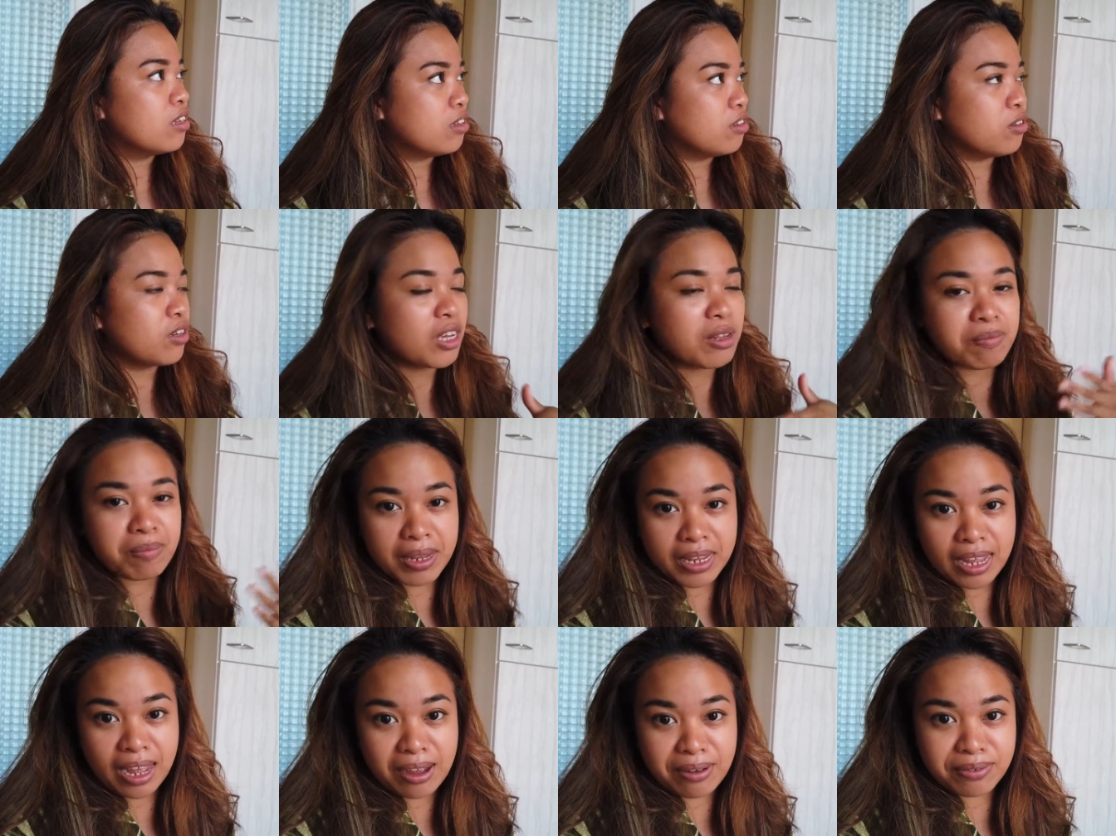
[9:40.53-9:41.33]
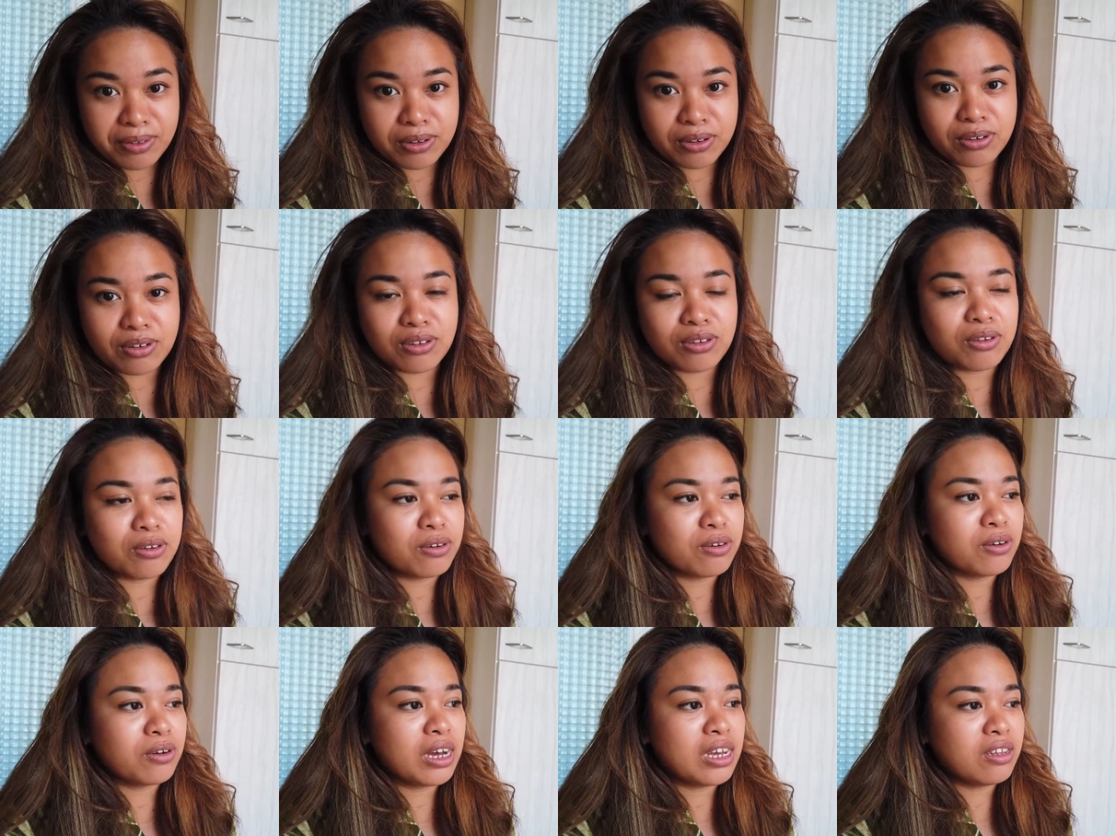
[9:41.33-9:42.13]
you can pay after.
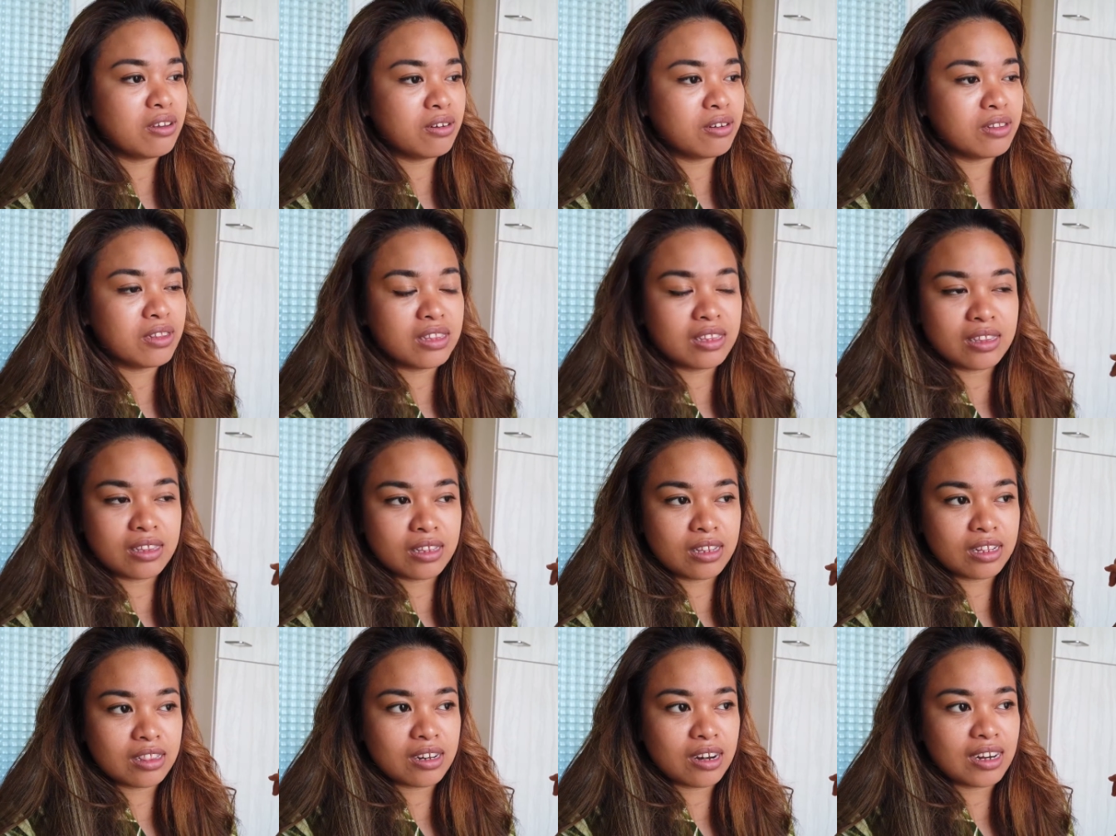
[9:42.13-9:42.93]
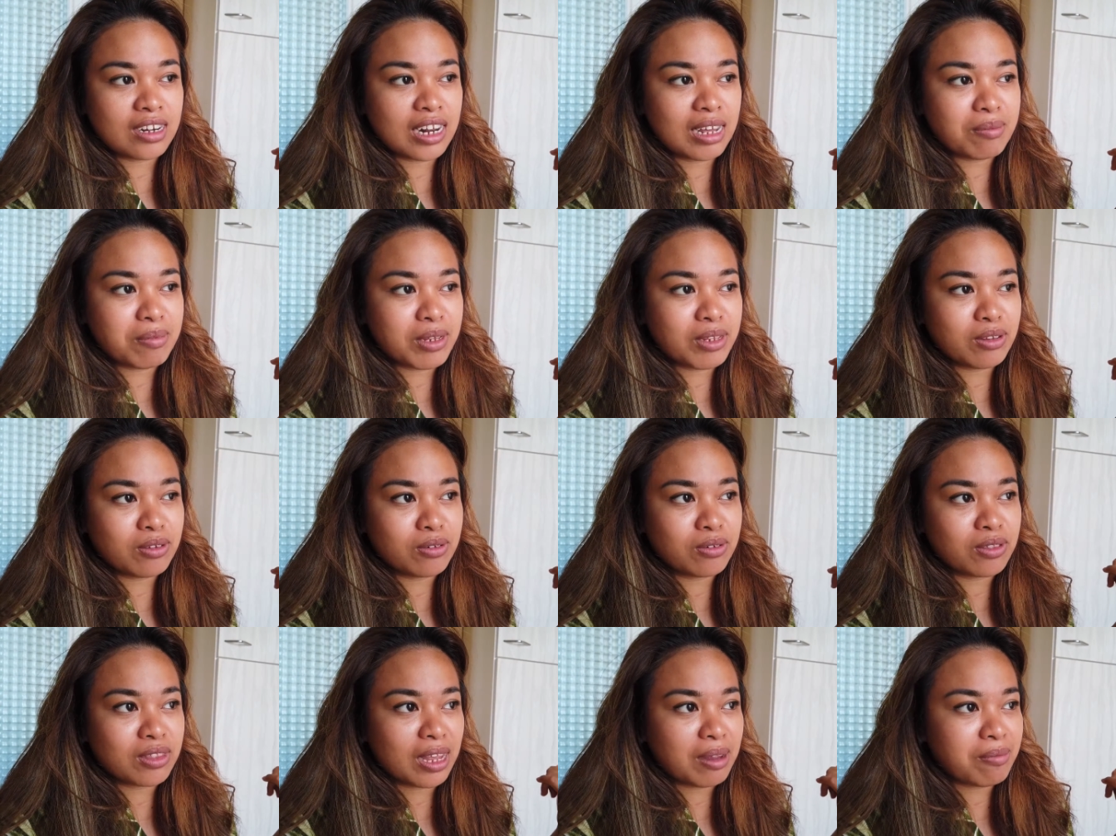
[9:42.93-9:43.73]
So, ayun, natry namin
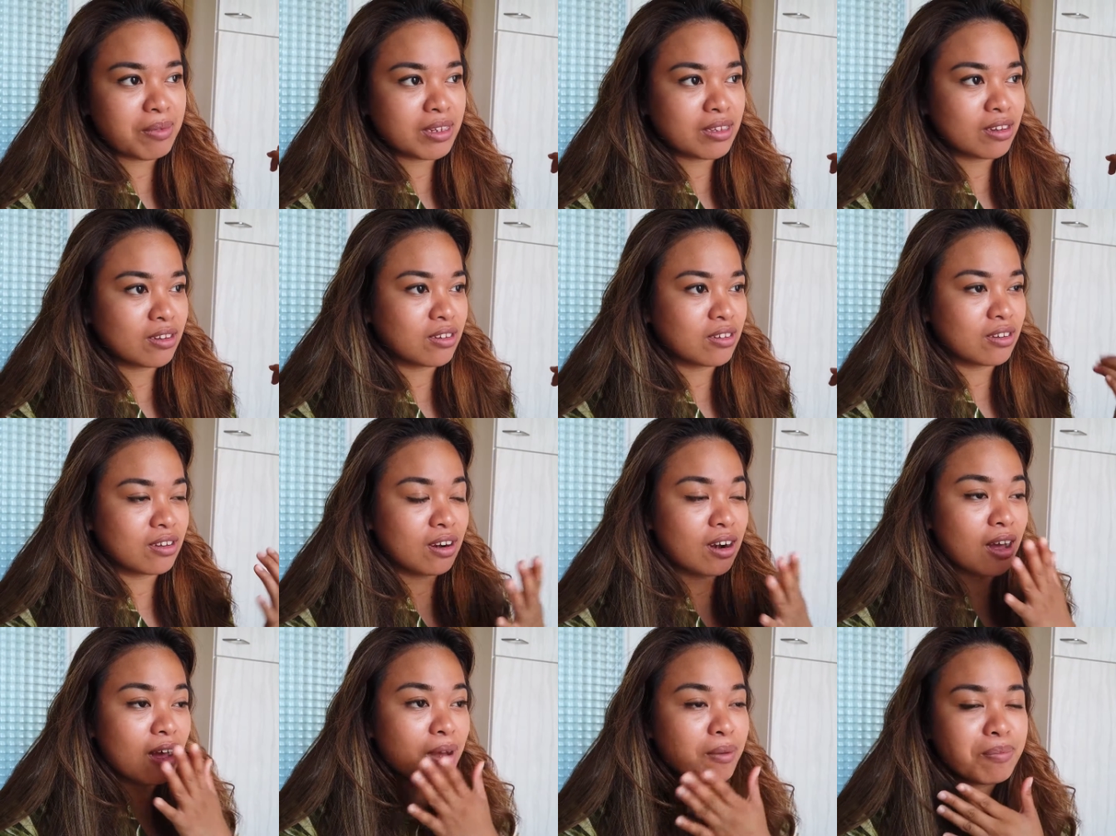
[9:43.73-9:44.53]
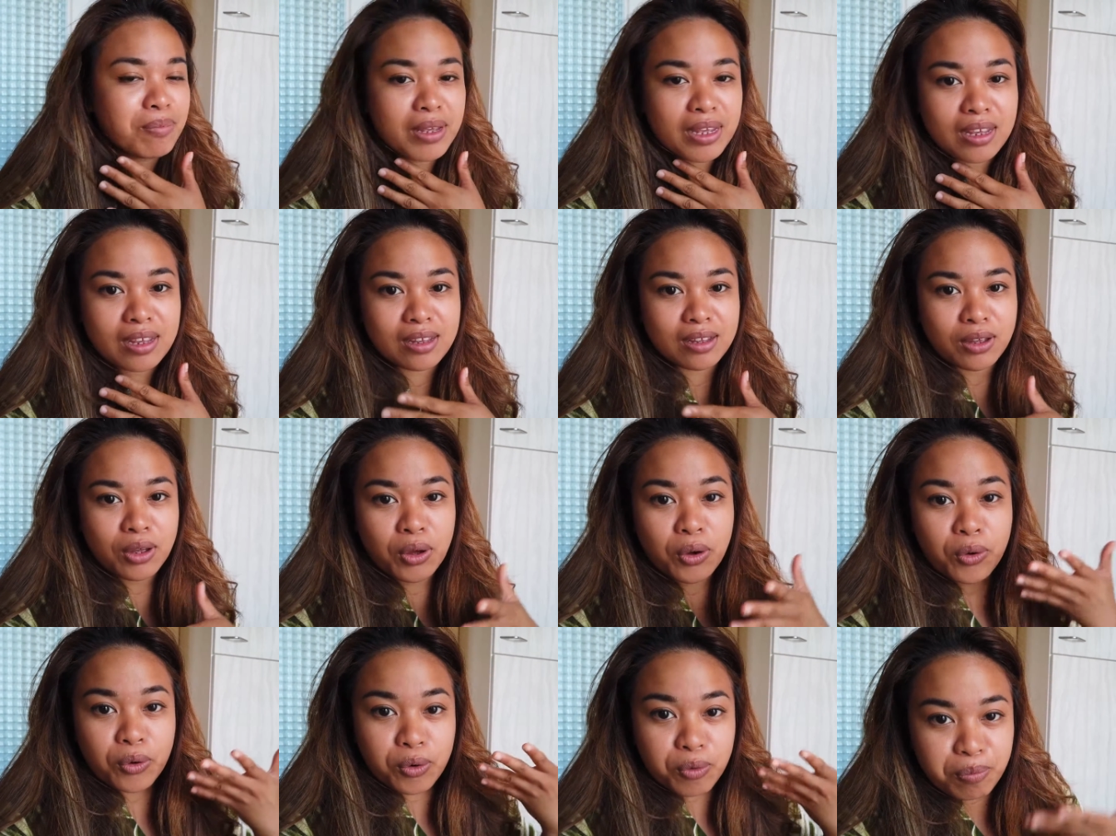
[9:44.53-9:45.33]
yung time massage. Grabe,
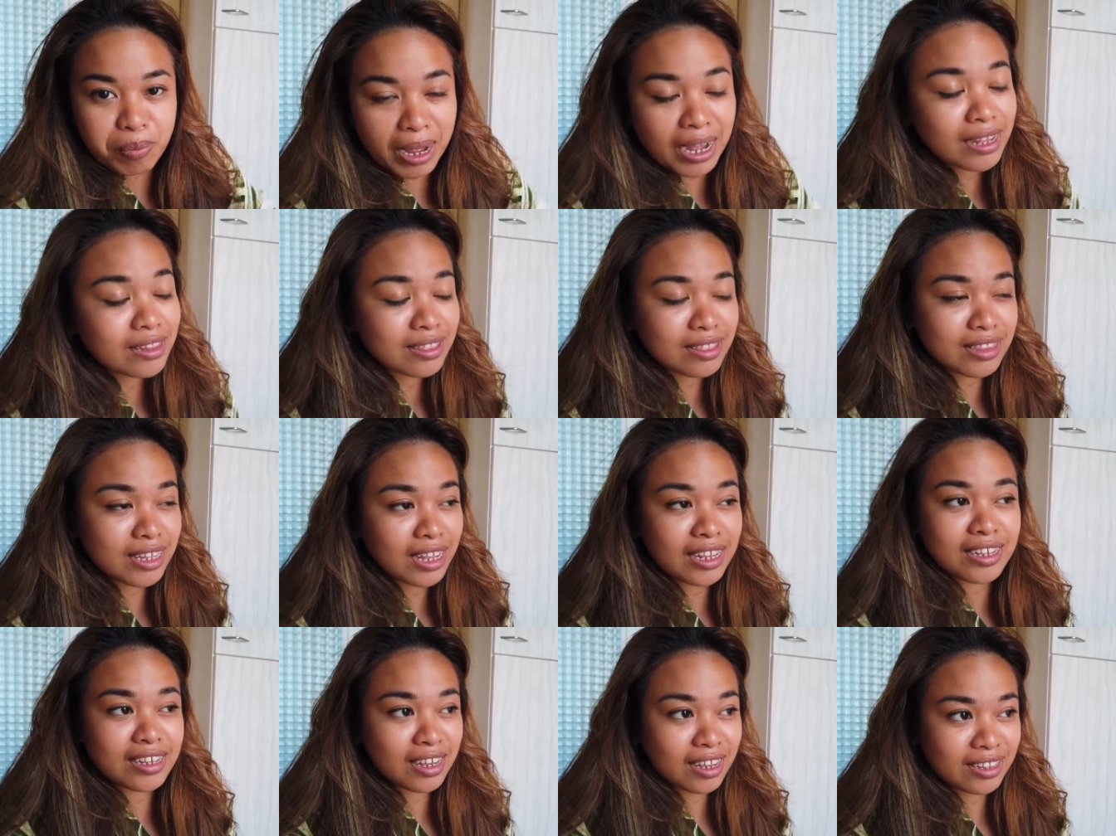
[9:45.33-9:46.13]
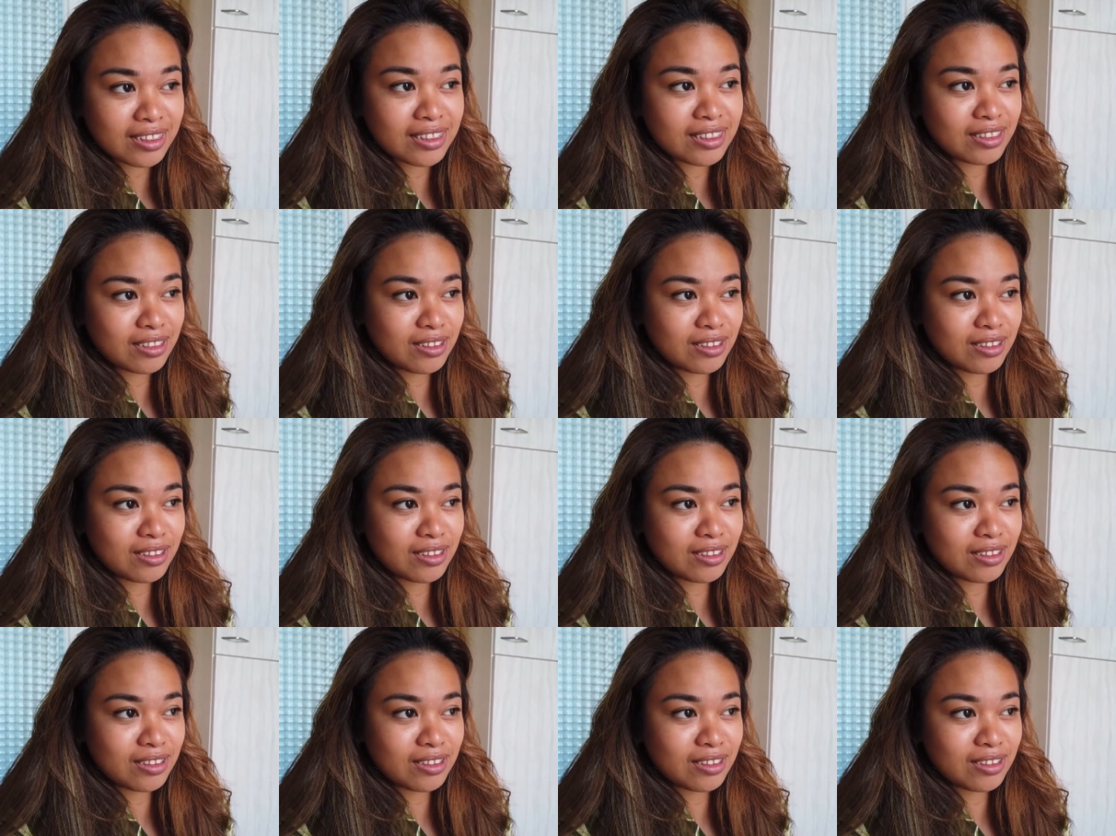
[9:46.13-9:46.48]
hubad, naked.